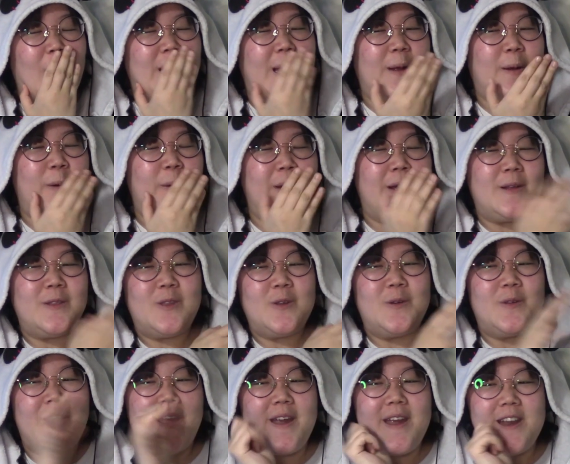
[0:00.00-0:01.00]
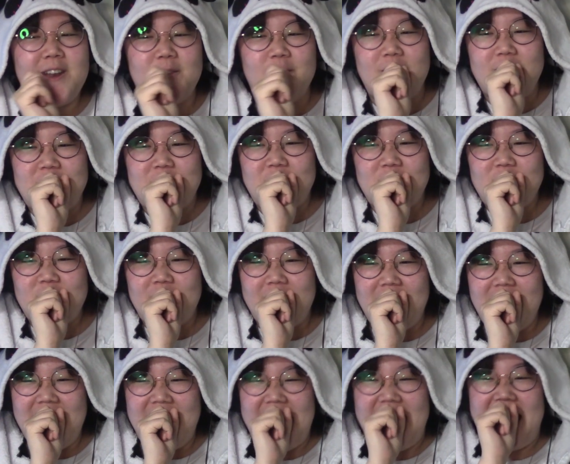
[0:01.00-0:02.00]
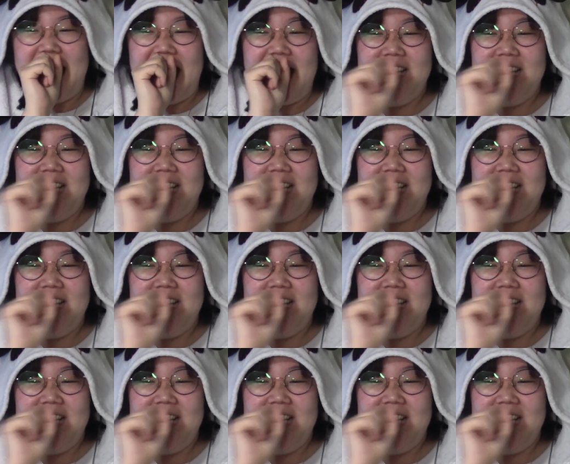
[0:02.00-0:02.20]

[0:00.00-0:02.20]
they're going through their individual. tree. ah!